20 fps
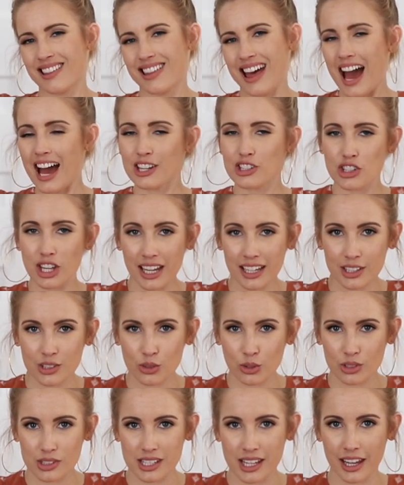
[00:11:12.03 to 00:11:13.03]
hashtag
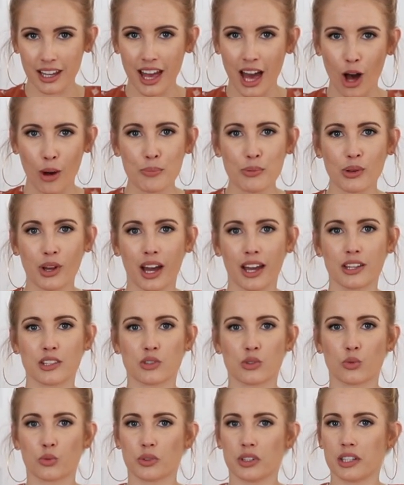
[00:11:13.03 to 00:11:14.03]
adulting, help you
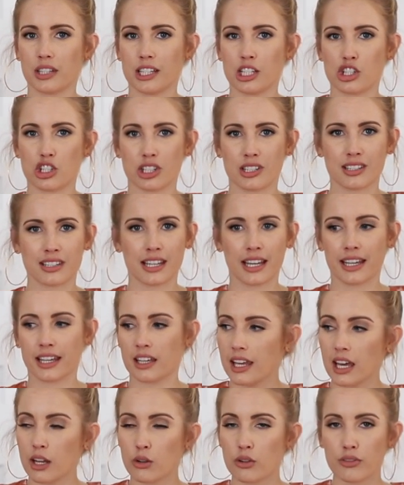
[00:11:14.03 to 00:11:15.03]
guys really just
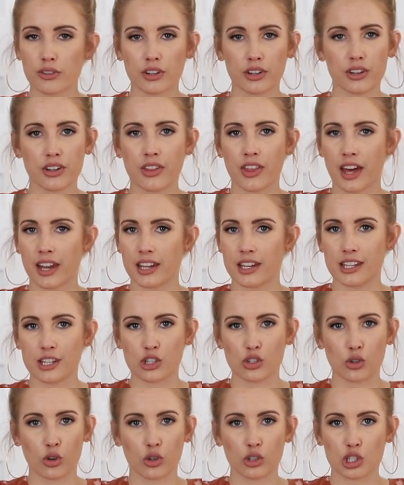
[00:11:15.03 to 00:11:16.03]
like get over that
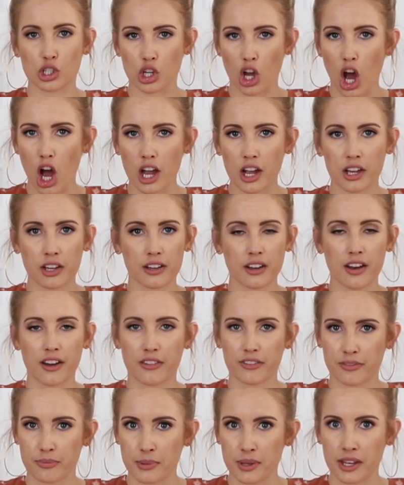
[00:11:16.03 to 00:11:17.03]
initial shock
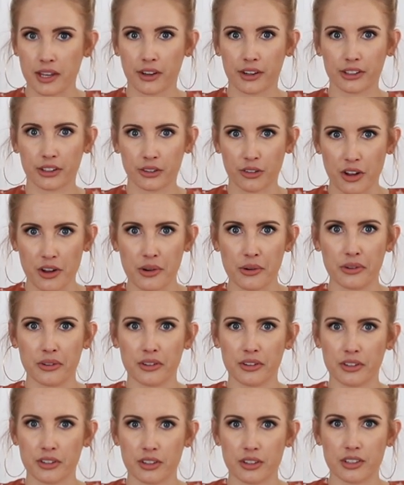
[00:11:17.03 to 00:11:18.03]
of being on your own.